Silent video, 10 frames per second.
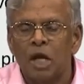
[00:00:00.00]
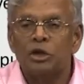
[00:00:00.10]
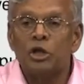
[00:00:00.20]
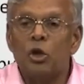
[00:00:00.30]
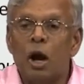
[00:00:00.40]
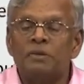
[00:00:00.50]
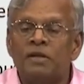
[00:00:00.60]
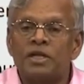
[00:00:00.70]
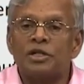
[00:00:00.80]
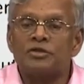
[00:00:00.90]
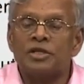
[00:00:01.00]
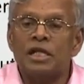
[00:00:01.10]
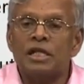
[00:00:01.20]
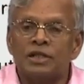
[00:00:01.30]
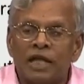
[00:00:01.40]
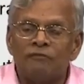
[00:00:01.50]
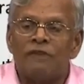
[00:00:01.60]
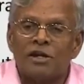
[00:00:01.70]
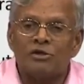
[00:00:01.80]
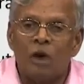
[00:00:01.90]
The new observation C is
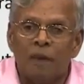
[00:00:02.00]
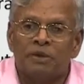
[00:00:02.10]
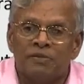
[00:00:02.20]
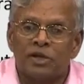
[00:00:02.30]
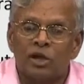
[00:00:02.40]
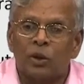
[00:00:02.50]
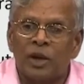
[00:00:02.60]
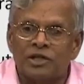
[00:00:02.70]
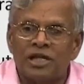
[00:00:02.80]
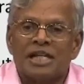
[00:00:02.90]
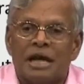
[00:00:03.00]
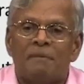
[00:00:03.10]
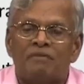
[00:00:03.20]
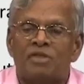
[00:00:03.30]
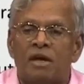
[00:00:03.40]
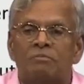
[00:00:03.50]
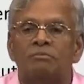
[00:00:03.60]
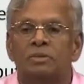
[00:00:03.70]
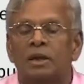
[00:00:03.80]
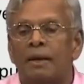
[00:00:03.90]
confined to observation location M of
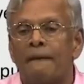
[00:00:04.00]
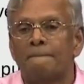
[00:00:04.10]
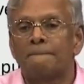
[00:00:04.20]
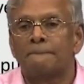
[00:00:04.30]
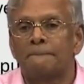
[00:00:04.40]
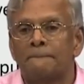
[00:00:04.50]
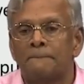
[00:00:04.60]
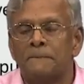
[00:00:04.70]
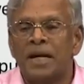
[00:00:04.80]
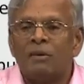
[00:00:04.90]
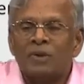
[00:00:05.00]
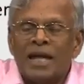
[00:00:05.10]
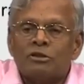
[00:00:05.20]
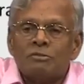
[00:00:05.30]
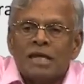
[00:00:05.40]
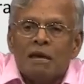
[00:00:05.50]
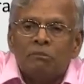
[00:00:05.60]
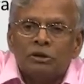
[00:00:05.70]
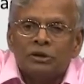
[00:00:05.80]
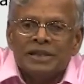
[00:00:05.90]
them, but I would like to be
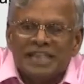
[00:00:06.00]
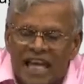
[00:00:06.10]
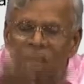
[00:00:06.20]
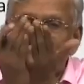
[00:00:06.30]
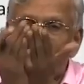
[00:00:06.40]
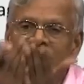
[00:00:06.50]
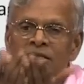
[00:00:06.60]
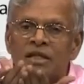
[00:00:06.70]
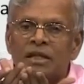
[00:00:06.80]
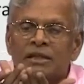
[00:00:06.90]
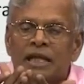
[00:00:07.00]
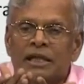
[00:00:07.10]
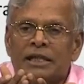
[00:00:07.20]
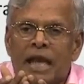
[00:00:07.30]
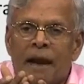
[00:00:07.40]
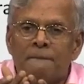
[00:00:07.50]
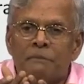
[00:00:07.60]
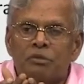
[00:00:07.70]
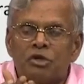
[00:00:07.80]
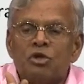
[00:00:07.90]
able to elevate that
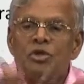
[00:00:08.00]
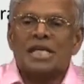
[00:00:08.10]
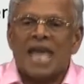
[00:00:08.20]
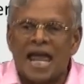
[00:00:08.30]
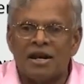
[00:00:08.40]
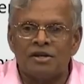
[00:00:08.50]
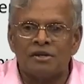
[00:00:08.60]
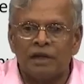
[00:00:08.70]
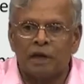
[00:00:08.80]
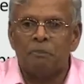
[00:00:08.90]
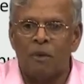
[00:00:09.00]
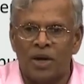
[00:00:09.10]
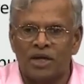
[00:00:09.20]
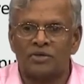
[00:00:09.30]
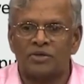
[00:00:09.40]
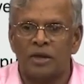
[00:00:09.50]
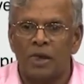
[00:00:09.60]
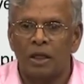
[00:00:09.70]
M to N grid points.